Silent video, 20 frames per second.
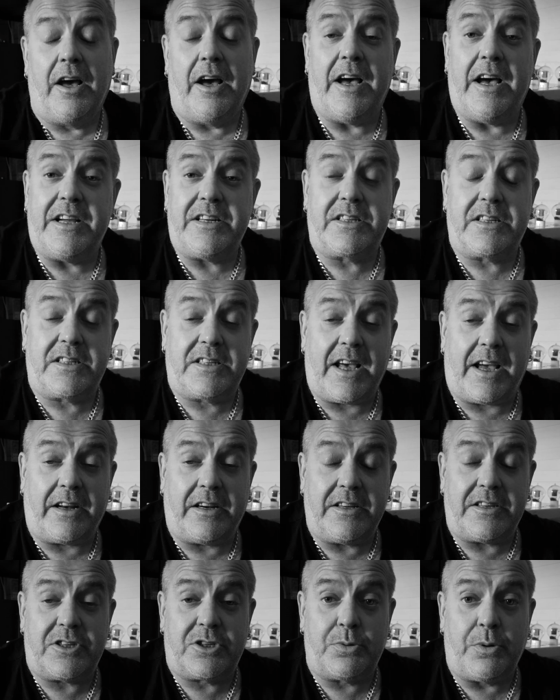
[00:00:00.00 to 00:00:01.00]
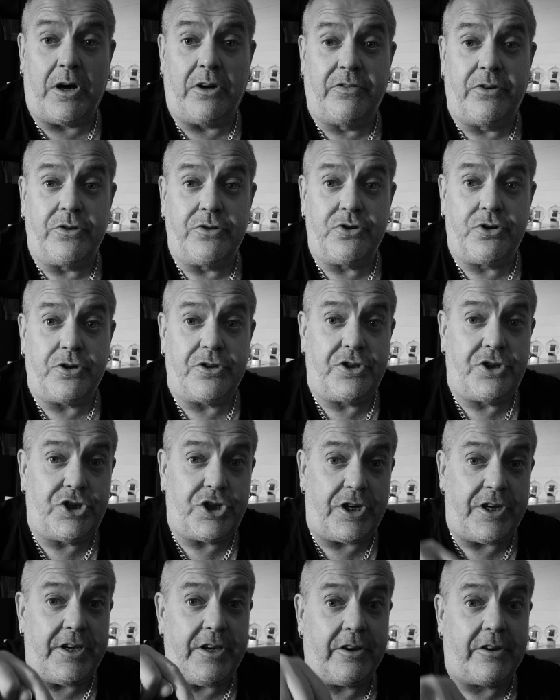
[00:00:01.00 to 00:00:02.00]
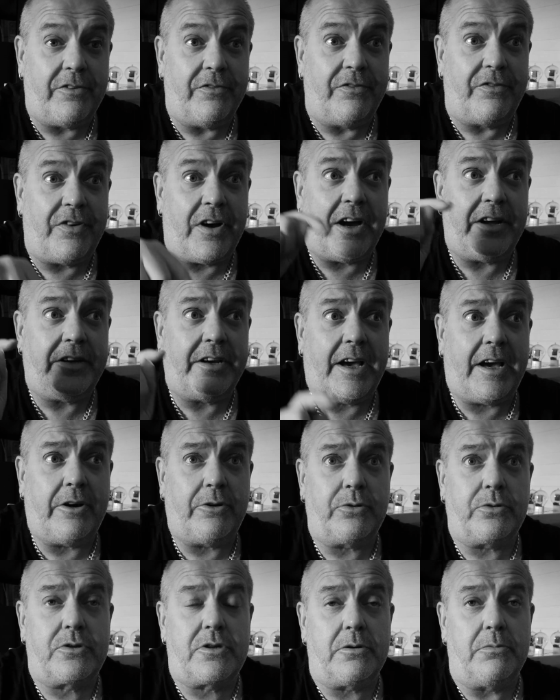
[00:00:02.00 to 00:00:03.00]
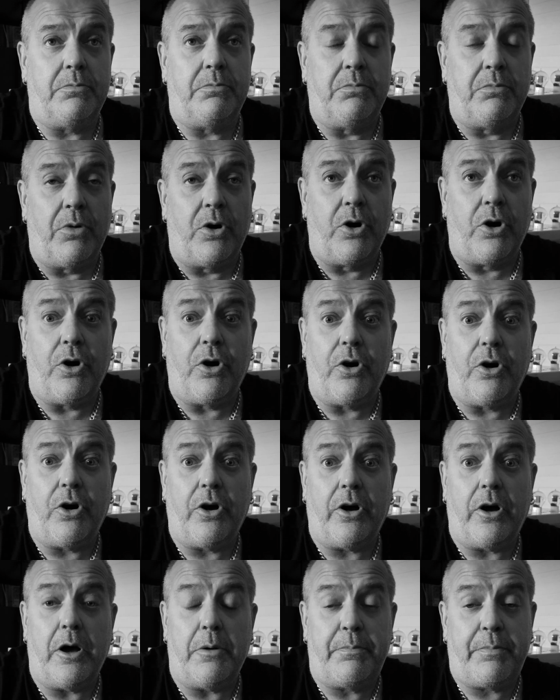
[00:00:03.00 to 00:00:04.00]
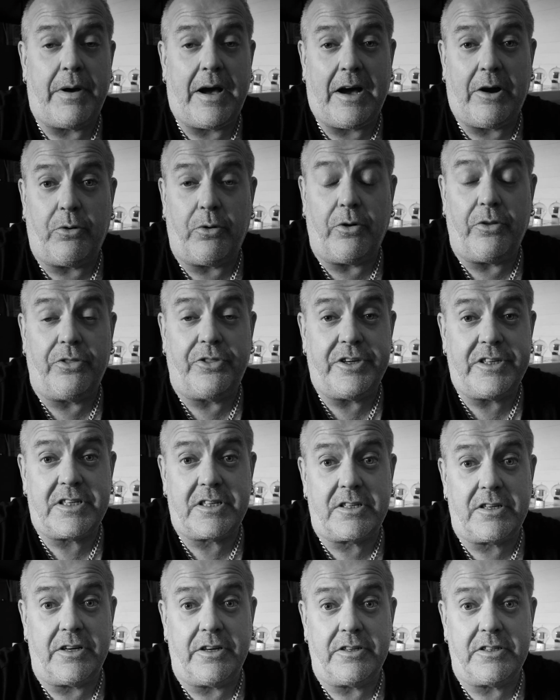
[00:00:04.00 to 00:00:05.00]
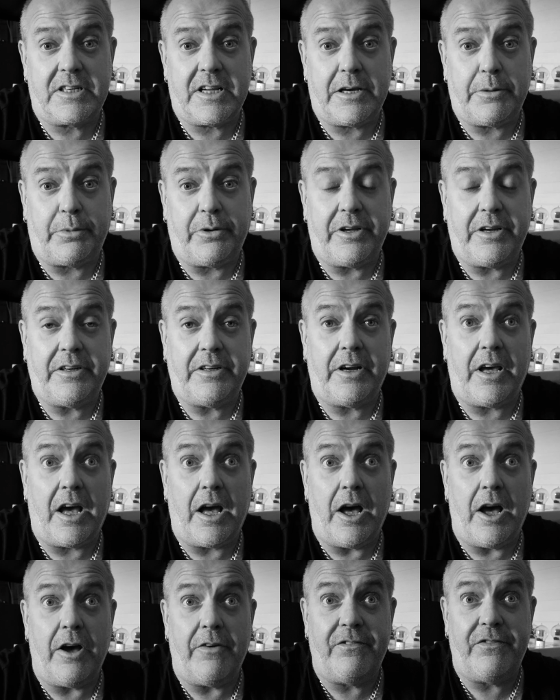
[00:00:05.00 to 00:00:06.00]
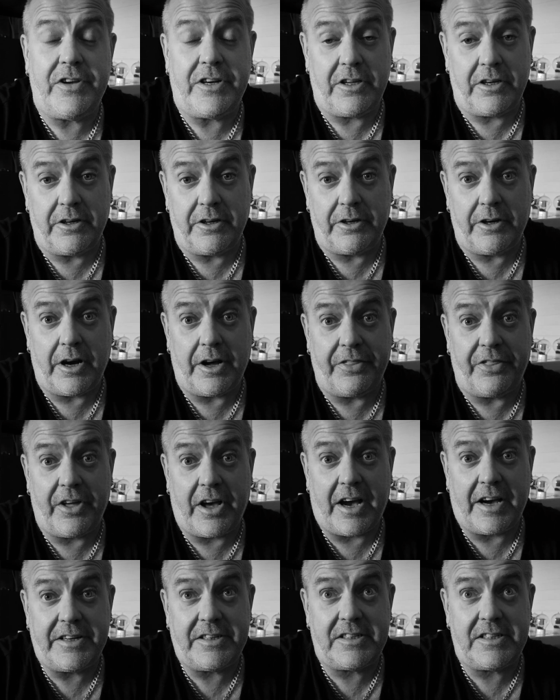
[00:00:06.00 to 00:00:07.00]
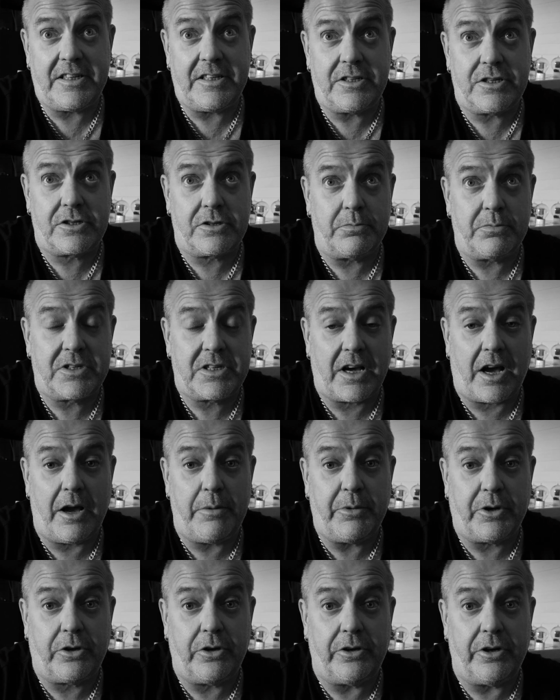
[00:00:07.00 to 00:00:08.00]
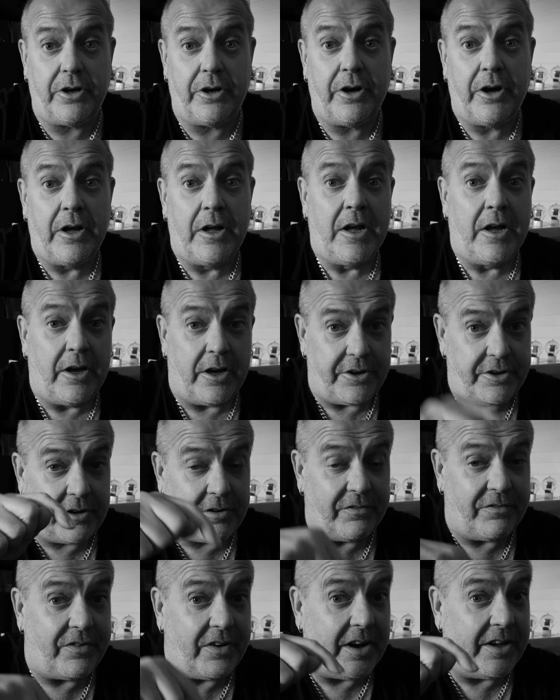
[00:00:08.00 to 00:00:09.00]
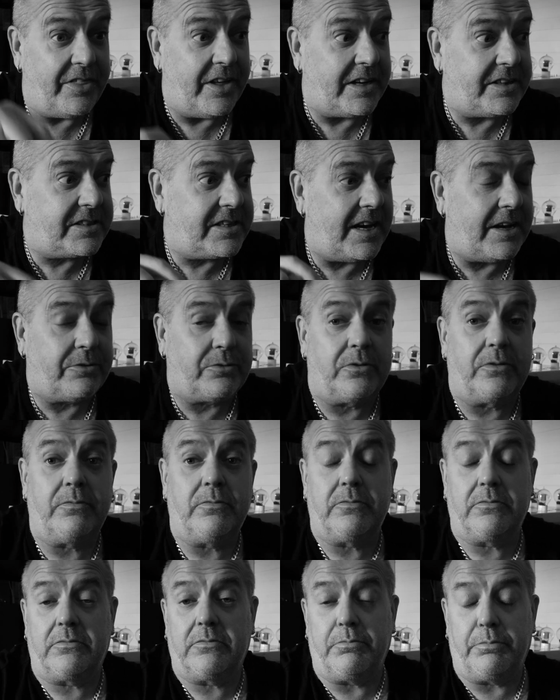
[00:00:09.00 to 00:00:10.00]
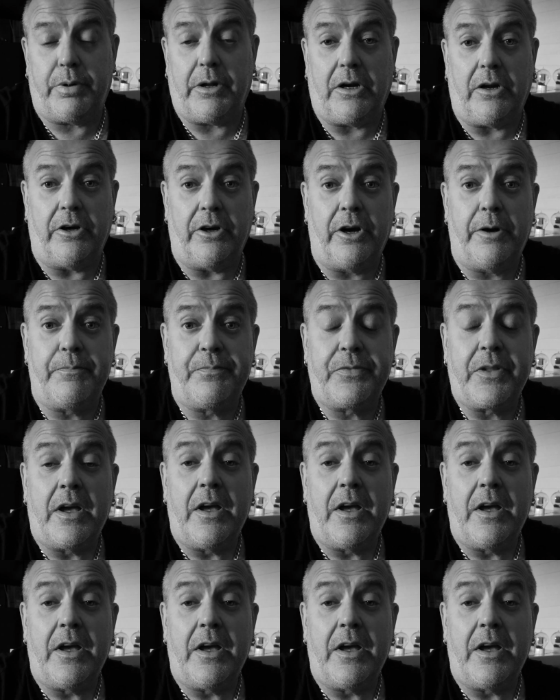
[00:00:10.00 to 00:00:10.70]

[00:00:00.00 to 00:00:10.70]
Uh, it's Technics 1200G. You can find out more about this turntable in a video that I did some time ago, and you can find that down below.